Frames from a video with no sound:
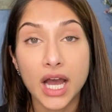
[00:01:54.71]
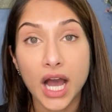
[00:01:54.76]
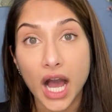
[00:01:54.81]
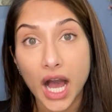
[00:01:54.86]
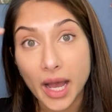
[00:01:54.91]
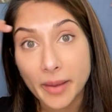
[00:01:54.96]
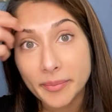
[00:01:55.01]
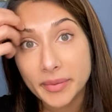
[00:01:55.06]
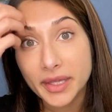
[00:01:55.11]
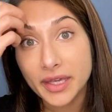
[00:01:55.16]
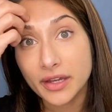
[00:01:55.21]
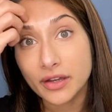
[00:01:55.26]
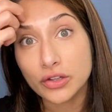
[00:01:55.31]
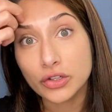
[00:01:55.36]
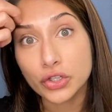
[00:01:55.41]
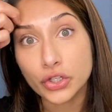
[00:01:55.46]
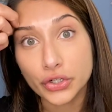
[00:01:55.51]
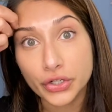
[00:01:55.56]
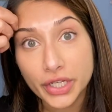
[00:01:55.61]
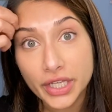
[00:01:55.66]
uphill
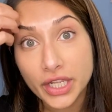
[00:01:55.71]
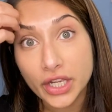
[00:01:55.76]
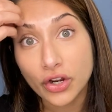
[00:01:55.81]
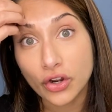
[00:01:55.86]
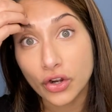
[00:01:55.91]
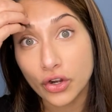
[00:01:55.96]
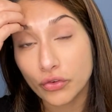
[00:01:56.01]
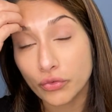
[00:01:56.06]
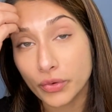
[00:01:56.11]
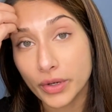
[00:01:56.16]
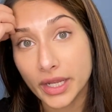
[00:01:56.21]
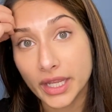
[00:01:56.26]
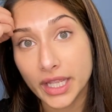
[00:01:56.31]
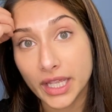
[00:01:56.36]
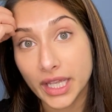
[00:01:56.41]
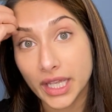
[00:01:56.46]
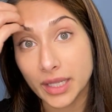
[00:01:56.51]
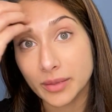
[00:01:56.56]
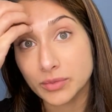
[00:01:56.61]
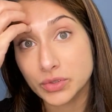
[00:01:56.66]
learning curve when it
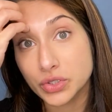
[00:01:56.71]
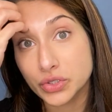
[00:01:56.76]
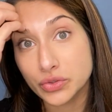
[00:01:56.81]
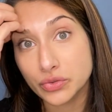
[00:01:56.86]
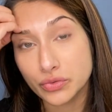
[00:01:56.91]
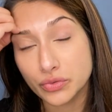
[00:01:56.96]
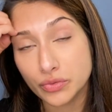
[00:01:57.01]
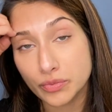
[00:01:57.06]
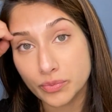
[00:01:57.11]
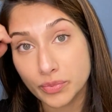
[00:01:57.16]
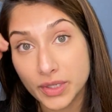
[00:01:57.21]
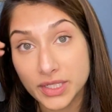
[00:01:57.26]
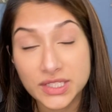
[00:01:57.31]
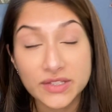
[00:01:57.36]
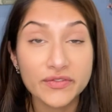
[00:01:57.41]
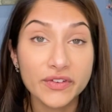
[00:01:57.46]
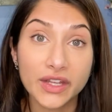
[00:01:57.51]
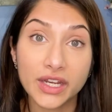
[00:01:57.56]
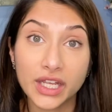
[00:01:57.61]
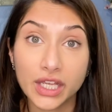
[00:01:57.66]
came to
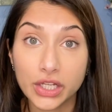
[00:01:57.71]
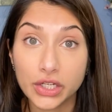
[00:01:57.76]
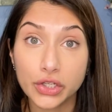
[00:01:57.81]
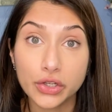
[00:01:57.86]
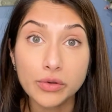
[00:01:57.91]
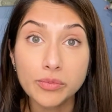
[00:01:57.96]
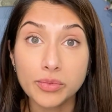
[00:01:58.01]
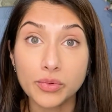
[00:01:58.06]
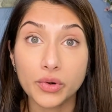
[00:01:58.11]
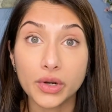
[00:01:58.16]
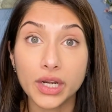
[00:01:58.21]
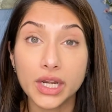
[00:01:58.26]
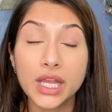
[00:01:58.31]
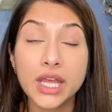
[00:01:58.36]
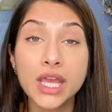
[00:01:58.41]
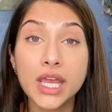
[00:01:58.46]
breastfeeding a newborn.